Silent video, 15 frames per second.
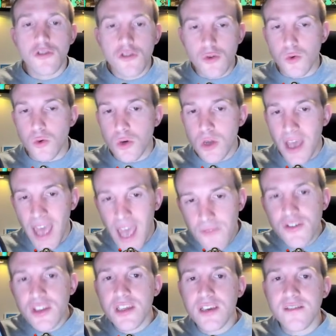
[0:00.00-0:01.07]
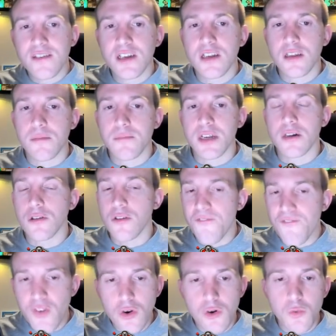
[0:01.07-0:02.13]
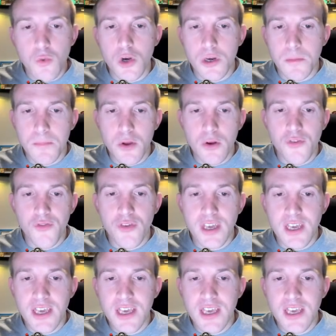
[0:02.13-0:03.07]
So, everything's into the middle. The funnel worked beautifully.